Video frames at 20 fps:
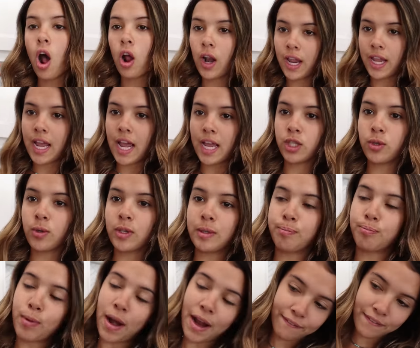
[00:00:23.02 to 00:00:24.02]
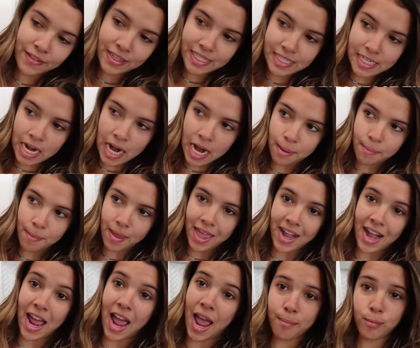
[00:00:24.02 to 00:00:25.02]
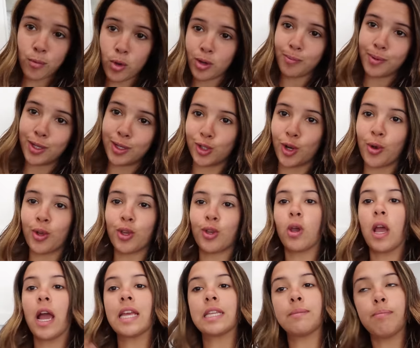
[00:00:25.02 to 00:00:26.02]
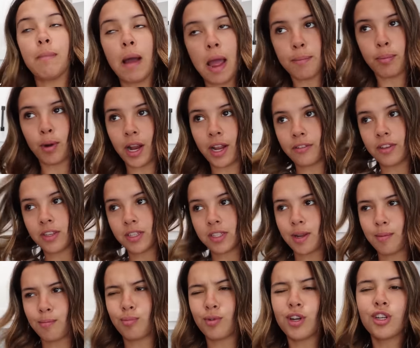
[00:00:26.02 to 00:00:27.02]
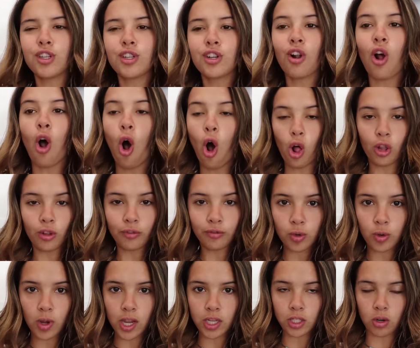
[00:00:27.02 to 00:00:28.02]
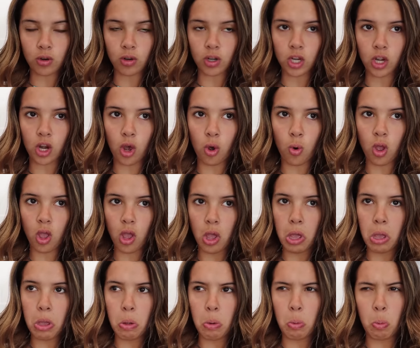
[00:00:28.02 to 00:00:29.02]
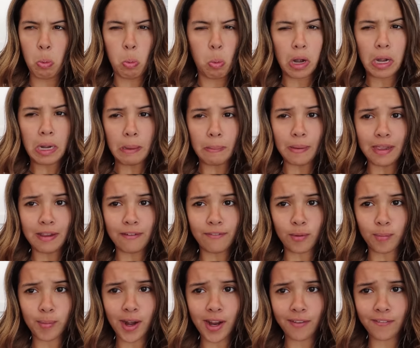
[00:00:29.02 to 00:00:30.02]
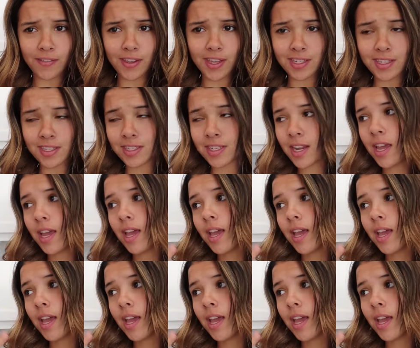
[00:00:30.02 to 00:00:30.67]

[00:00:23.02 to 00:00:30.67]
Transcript: Alright guys, so it's breakfast time and I'm going to be showing you guys my breakfast. I'm pretty sure all of you guys already know what I make for breakfast.